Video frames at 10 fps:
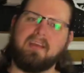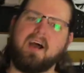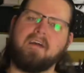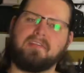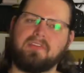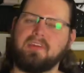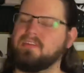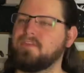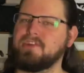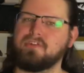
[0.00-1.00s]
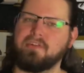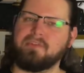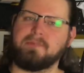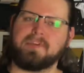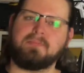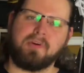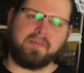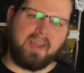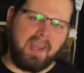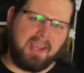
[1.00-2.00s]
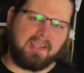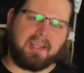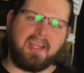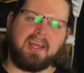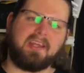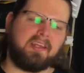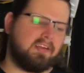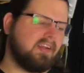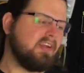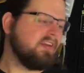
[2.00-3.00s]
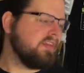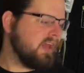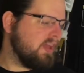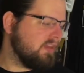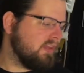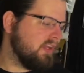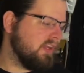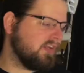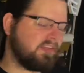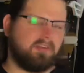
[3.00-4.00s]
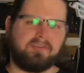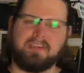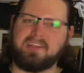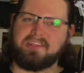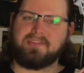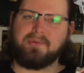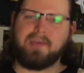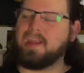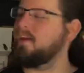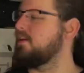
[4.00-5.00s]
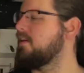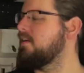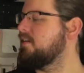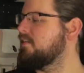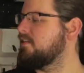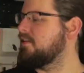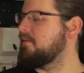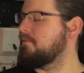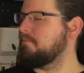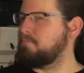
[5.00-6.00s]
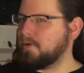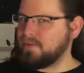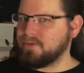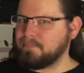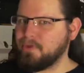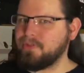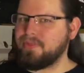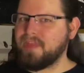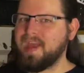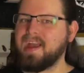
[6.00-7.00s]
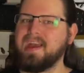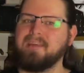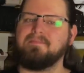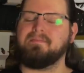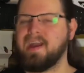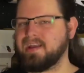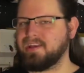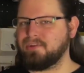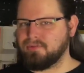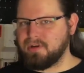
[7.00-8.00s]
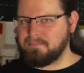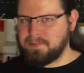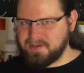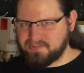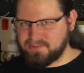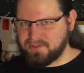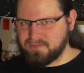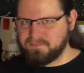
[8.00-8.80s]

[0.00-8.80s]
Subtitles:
Obviously the Venturi is much more of a hand cannon than the cutesy Kitsune, but they're both that mag and grip pistol.